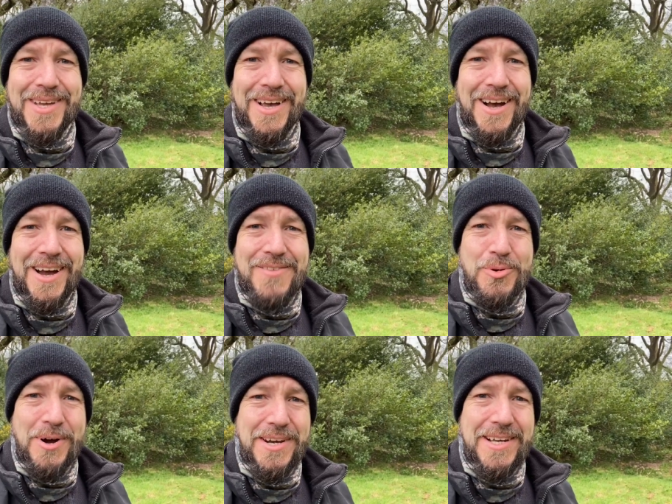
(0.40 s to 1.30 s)
Hi
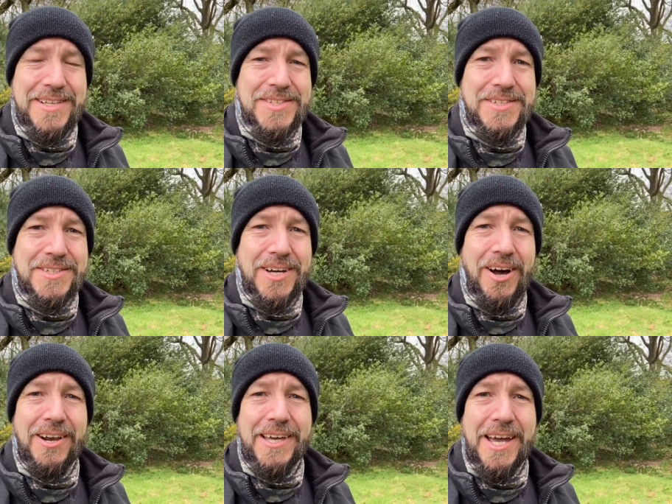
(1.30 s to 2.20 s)
everyone, it's
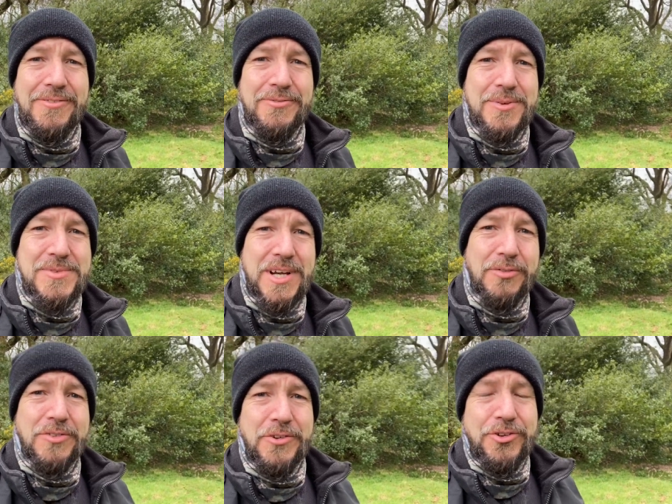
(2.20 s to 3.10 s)
Carl again from self
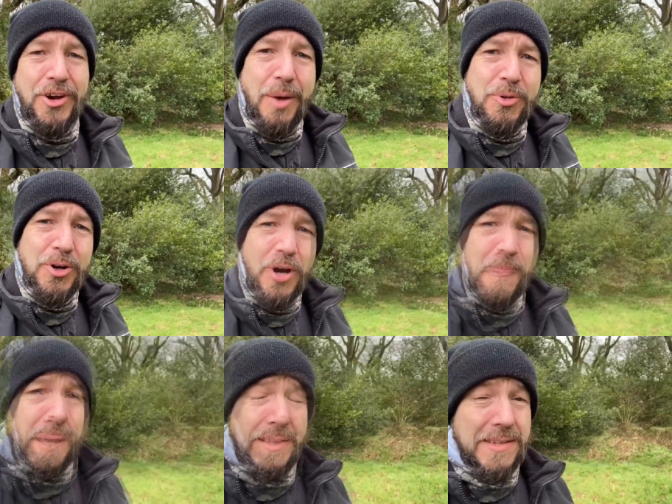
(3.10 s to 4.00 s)
sufficient hub dot
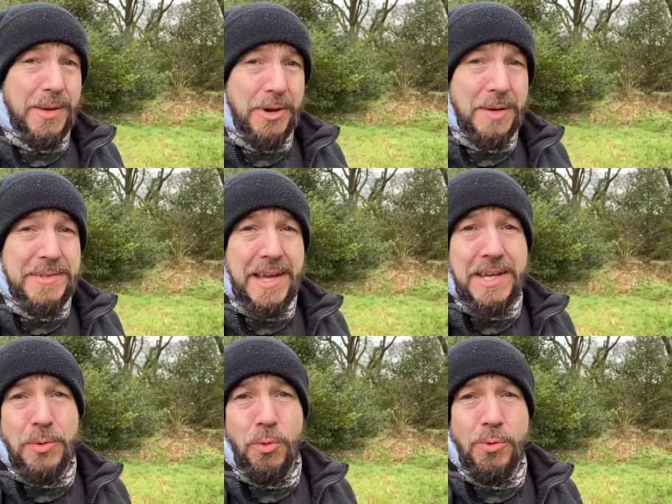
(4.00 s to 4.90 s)
com, and today we're going to be taking
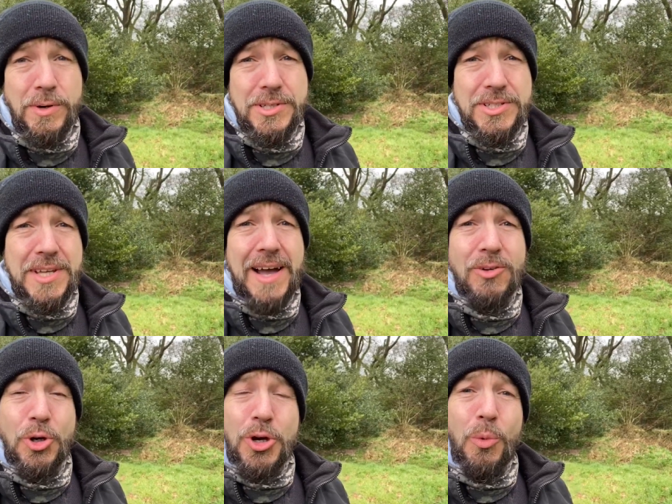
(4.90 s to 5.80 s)
a walk just to have a
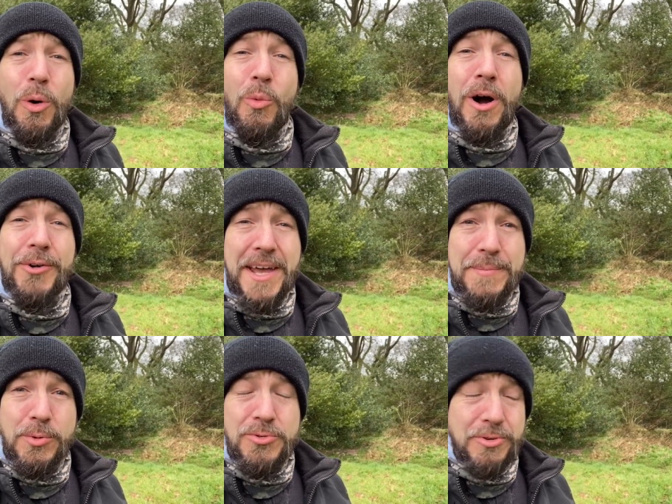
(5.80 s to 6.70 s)
look at what wild
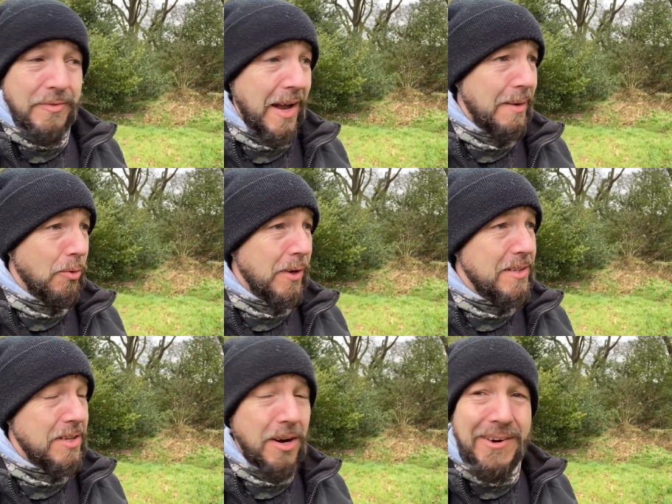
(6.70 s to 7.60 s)
edibles are available.
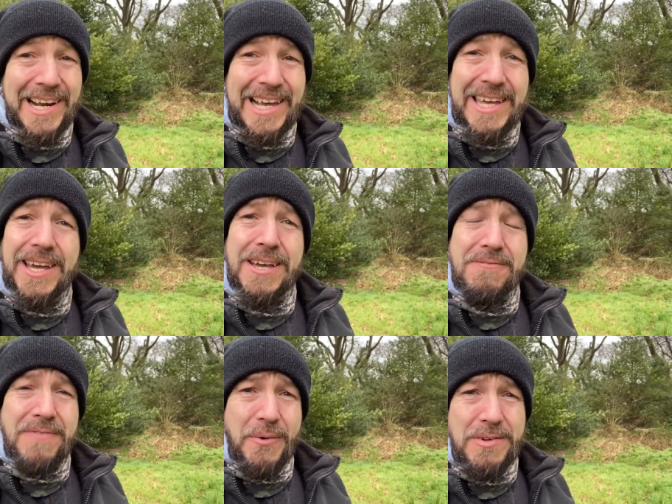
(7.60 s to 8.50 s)
It's currently
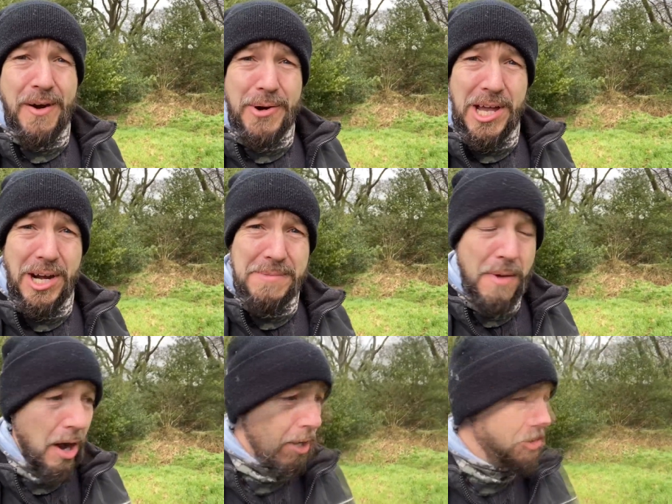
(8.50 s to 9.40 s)
very very early
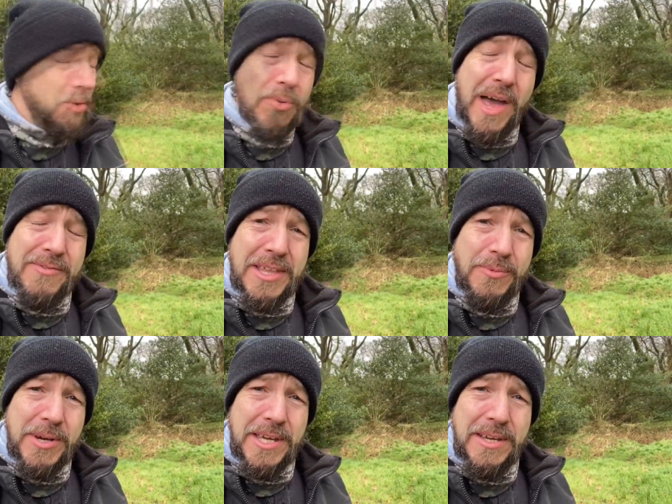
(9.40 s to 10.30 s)
March, so everything
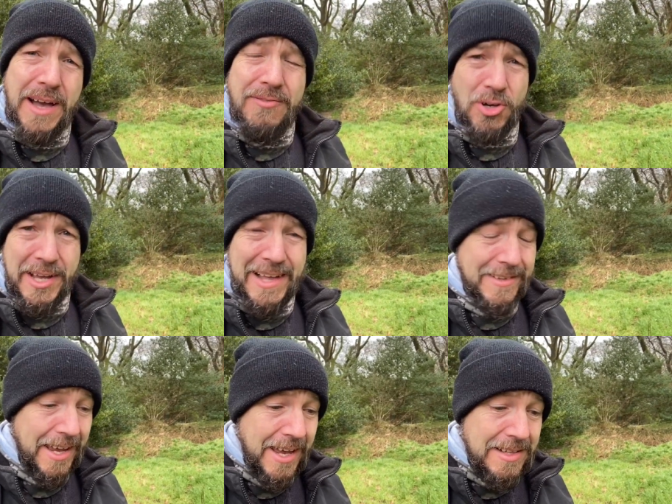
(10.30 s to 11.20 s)
we have a look at
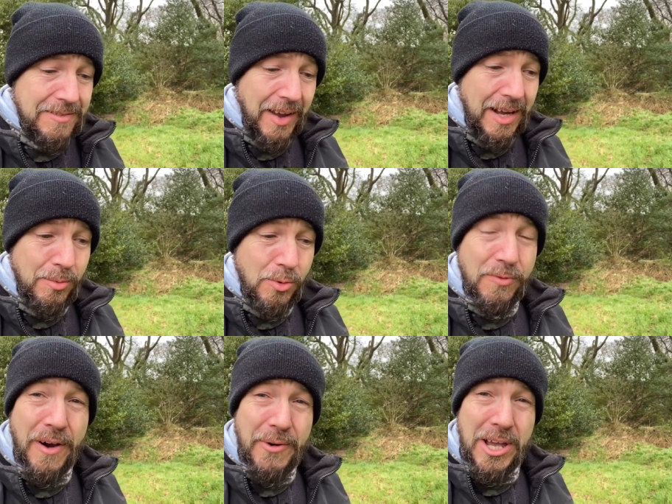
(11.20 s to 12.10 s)
today is available
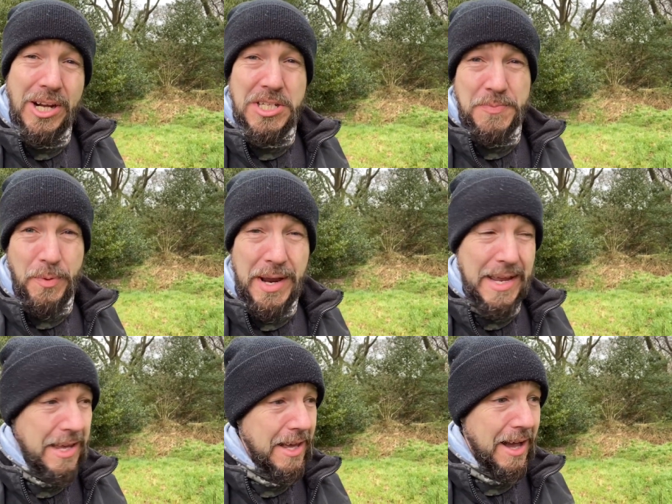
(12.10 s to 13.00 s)
very early spring
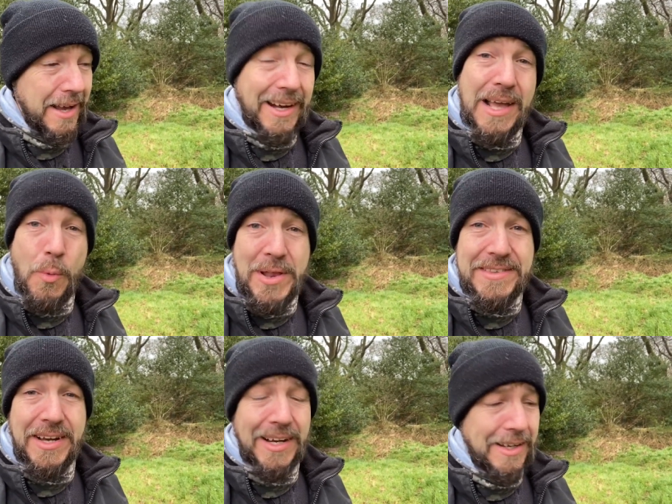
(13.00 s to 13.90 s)
and late
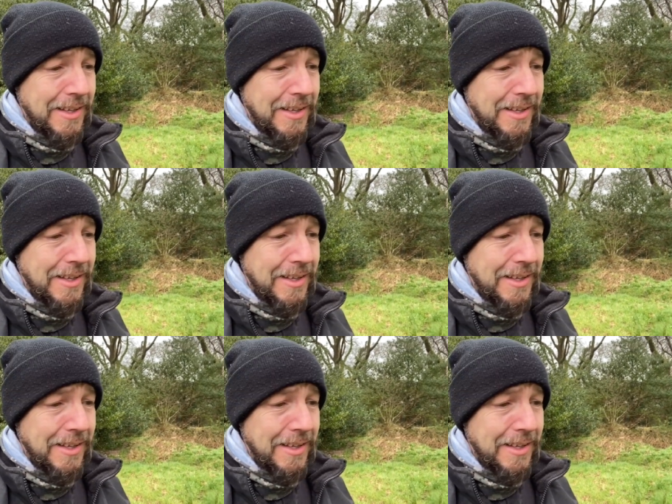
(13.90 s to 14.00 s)
winter.